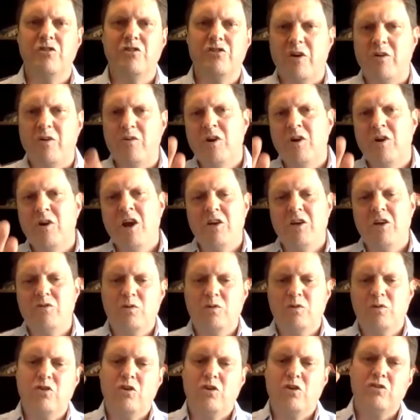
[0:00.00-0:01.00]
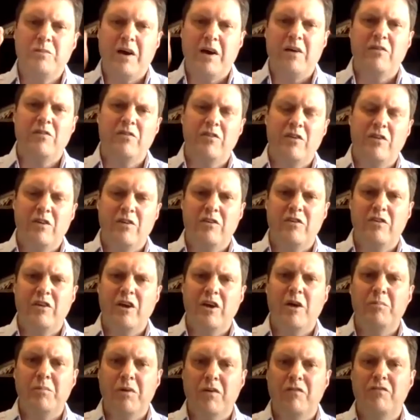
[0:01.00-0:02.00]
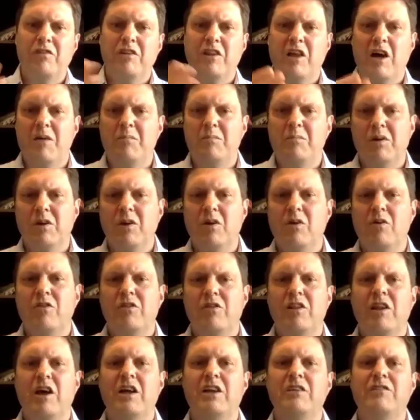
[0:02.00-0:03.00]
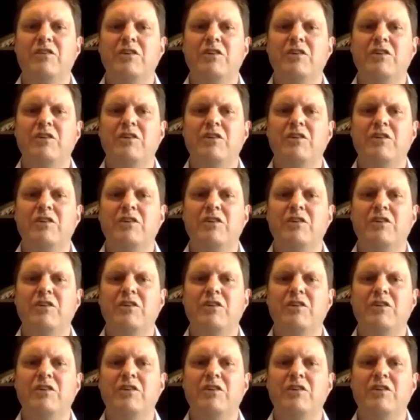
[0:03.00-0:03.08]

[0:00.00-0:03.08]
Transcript: So as we talked about the, the above the line, below the line,